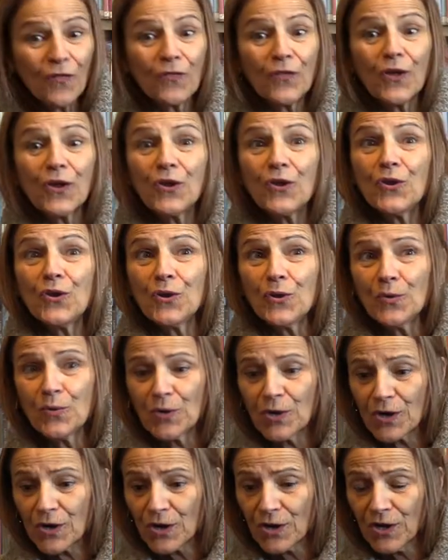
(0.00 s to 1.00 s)
the new
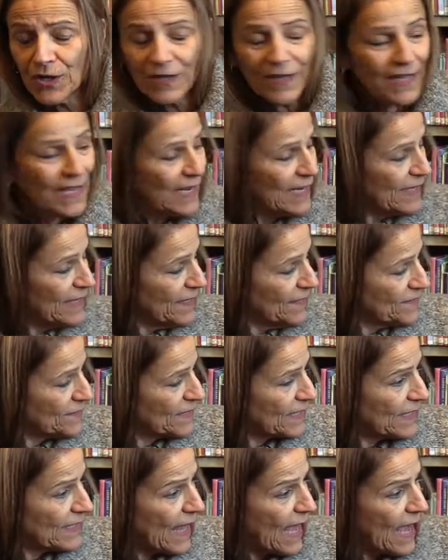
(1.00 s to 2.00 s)
girl in his
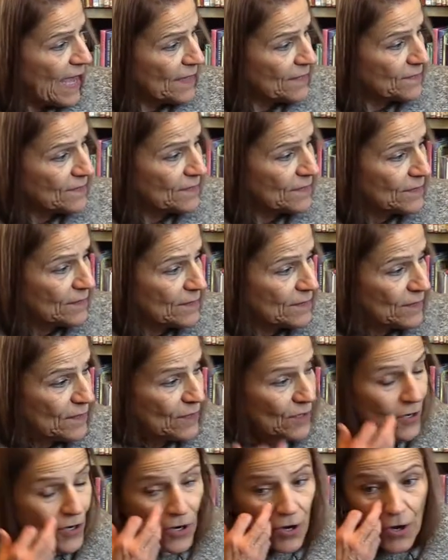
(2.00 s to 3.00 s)
class.
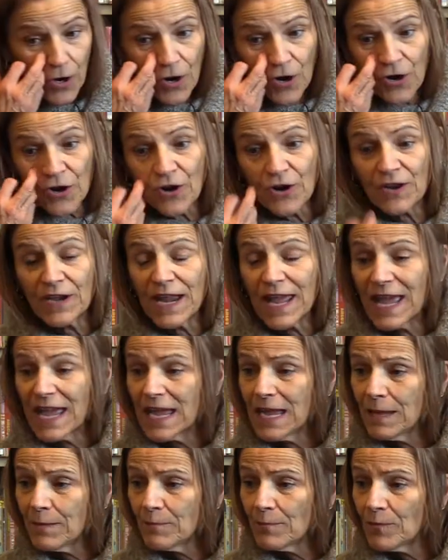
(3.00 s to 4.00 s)
Her
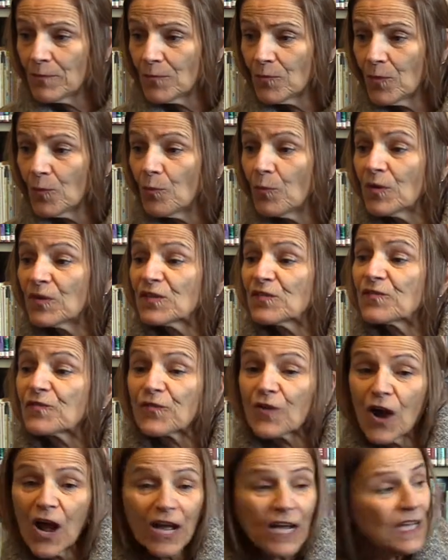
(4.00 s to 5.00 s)
name was
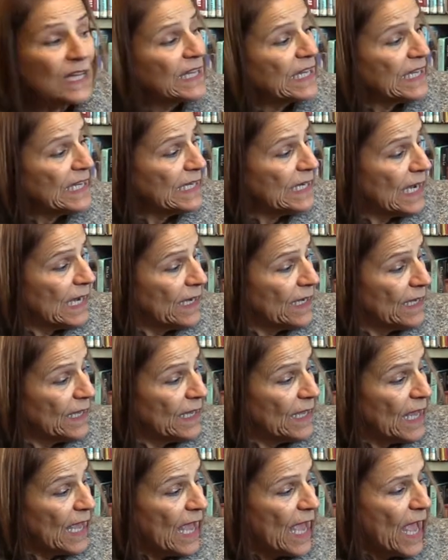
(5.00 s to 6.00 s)
Frogilina,
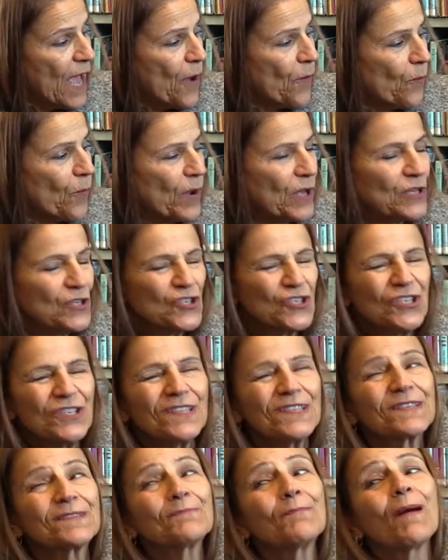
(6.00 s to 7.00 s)
And when she
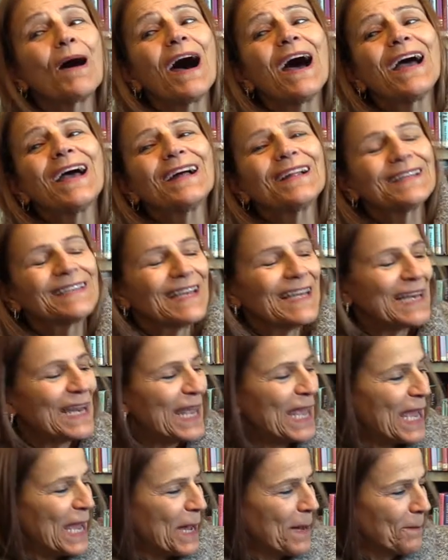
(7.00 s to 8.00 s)
smiled at
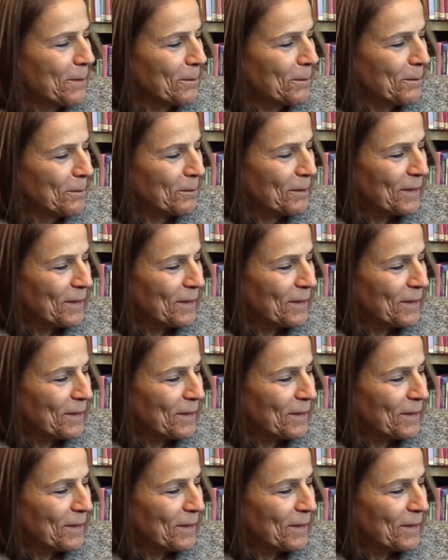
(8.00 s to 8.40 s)
him,